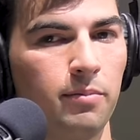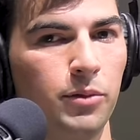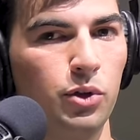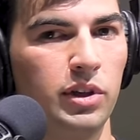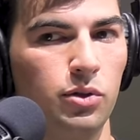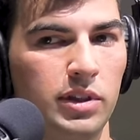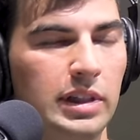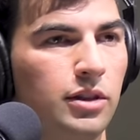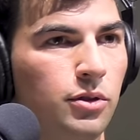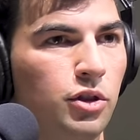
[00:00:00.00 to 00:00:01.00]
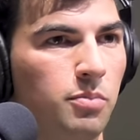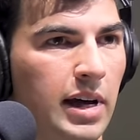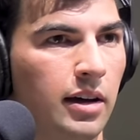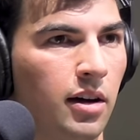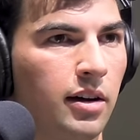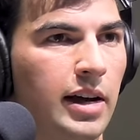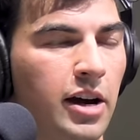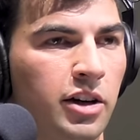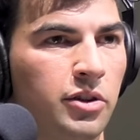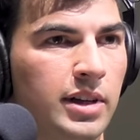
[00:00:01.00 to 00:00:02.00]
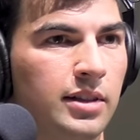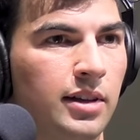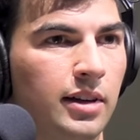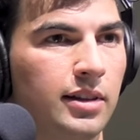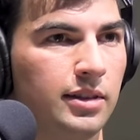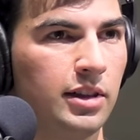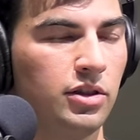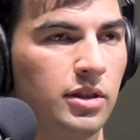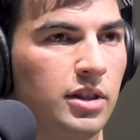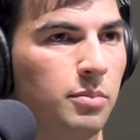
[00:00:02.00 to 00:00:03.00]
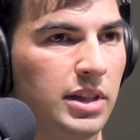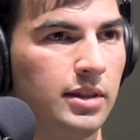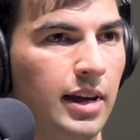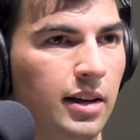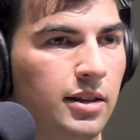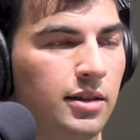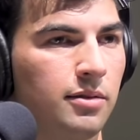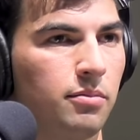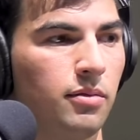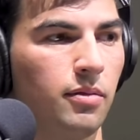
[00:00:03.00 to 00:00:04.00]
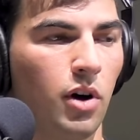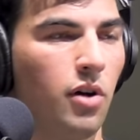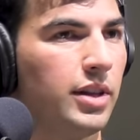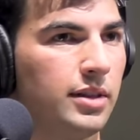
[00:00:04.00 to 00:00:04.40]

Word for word: you you see dudes making uncharacteristic decisions and mistakes all the